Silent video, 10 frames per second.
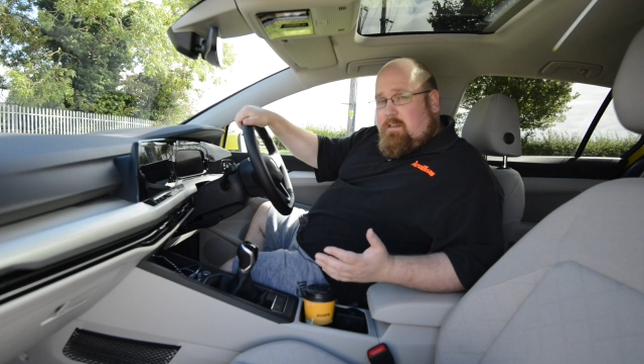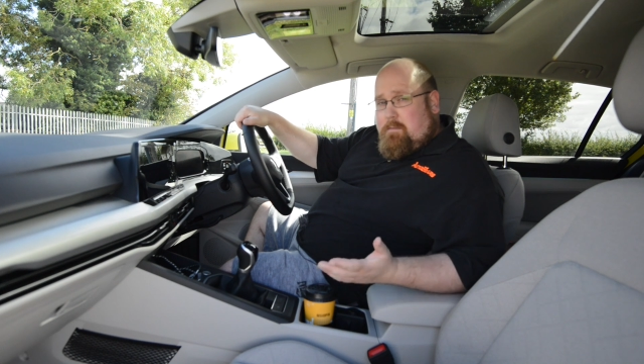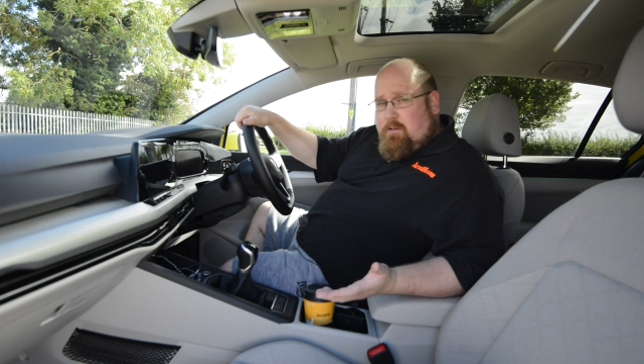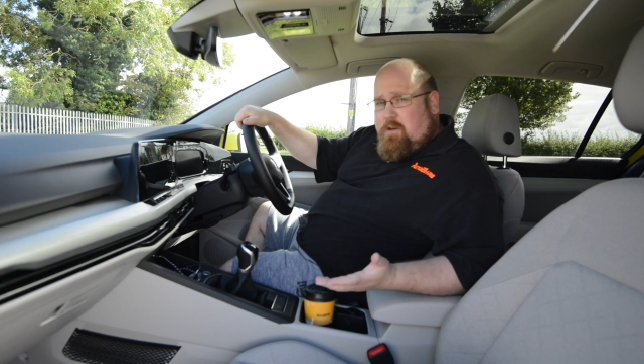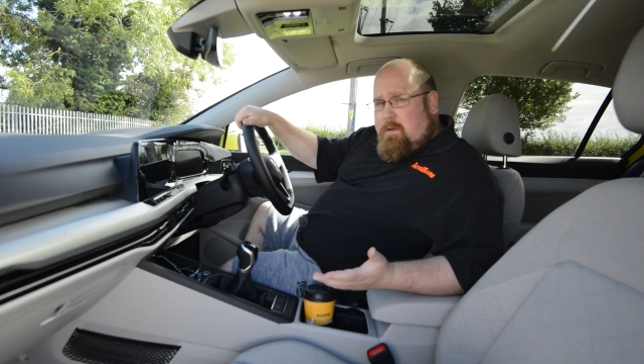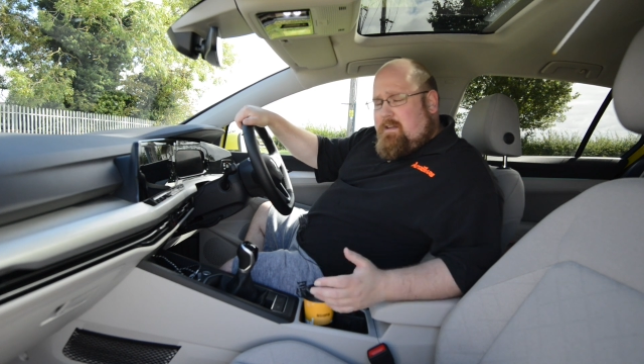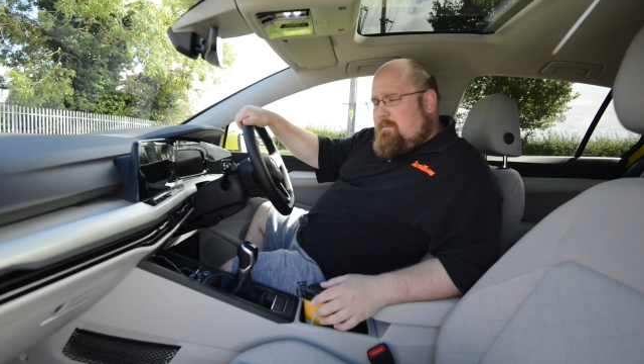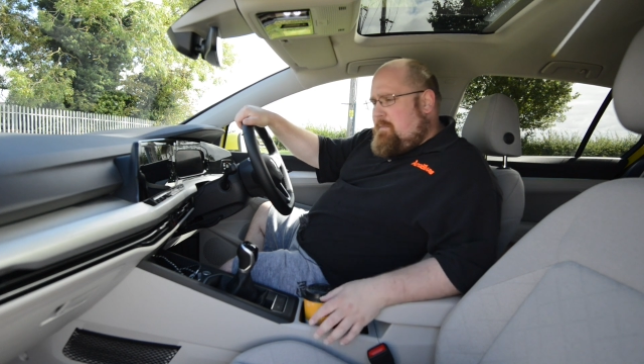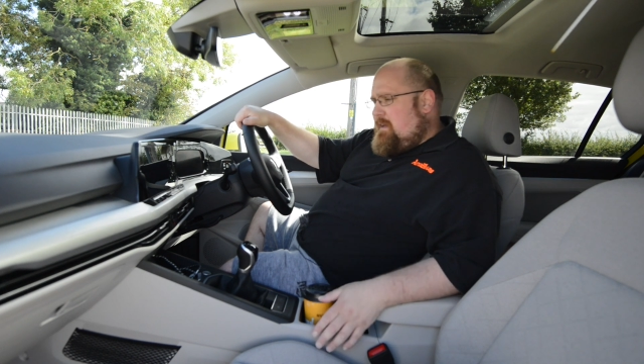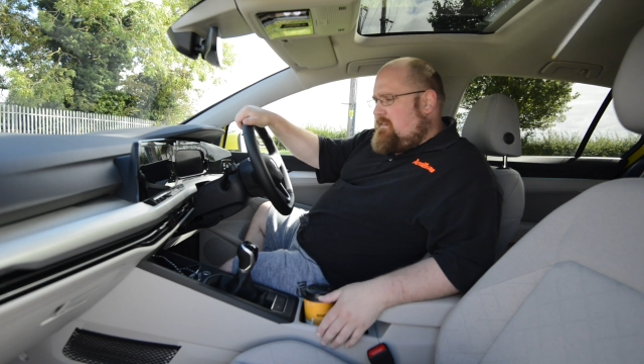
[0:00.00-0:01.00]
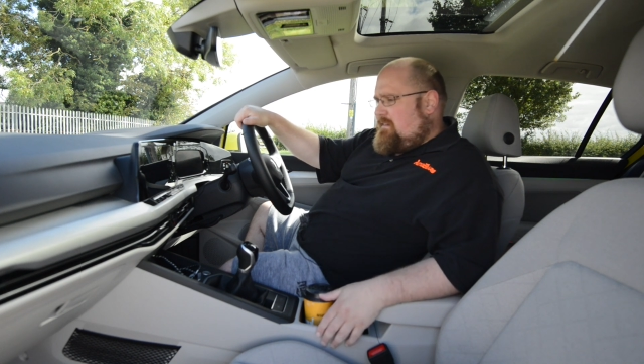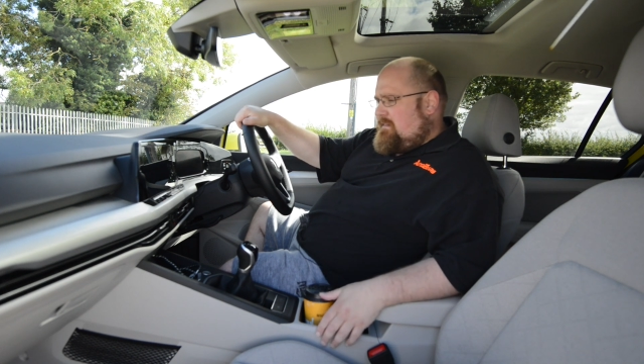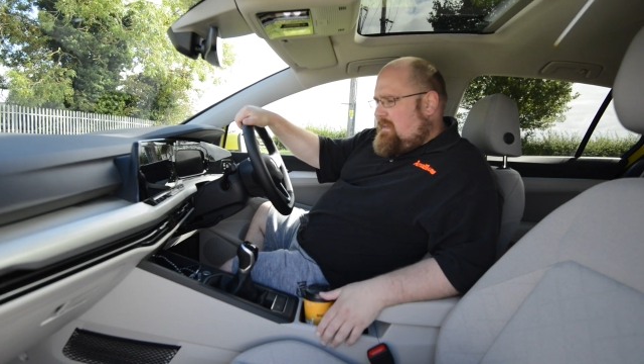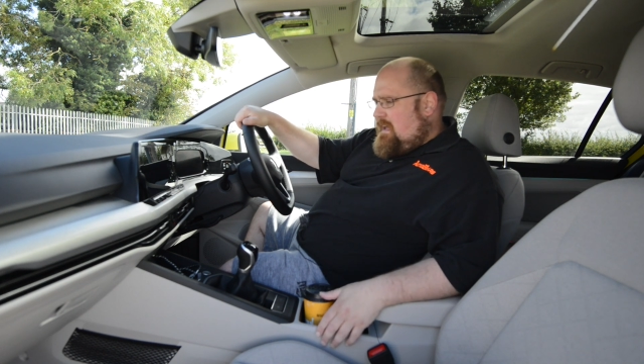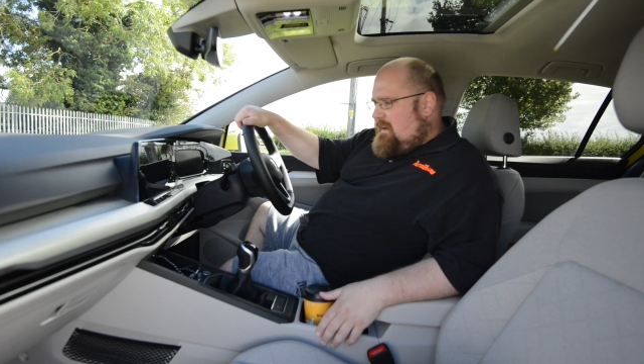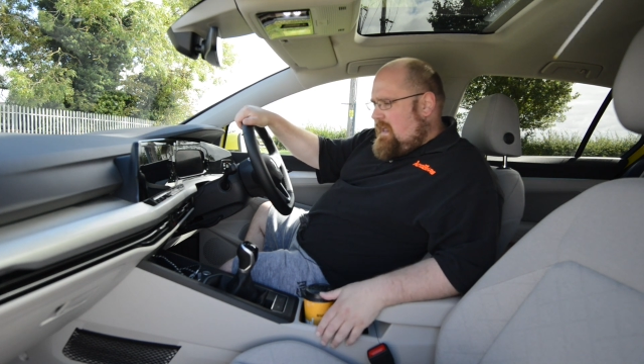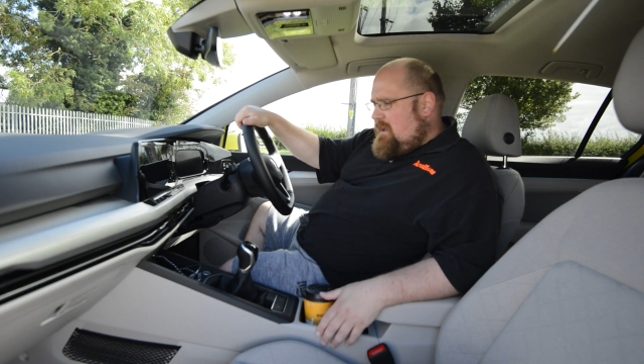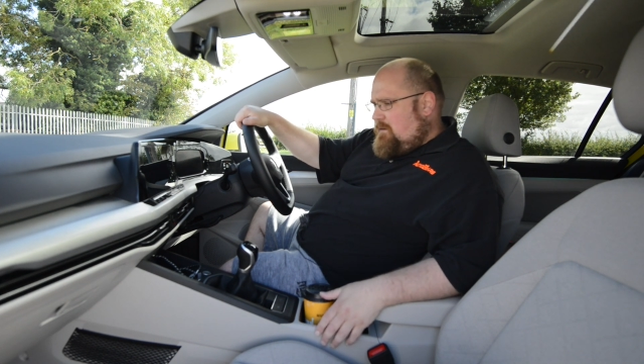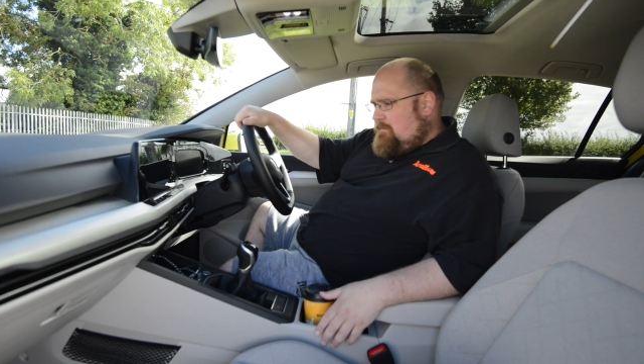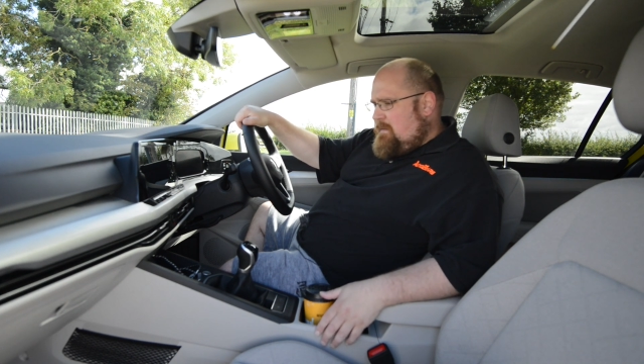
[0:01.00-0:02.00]
especially when compared to the Seat
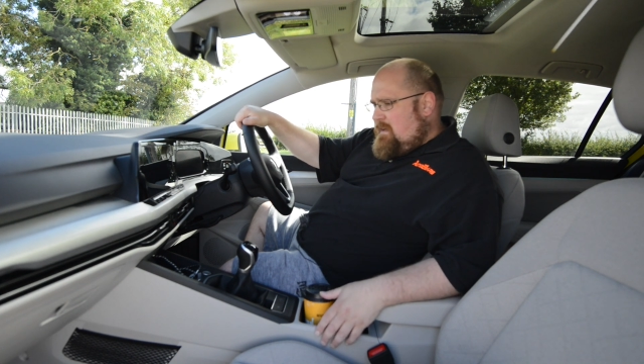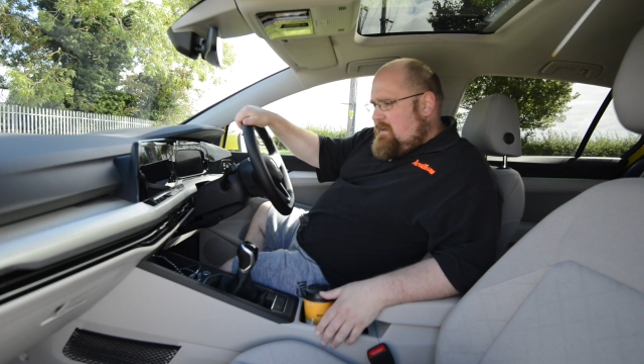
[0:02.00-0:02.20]
Leon.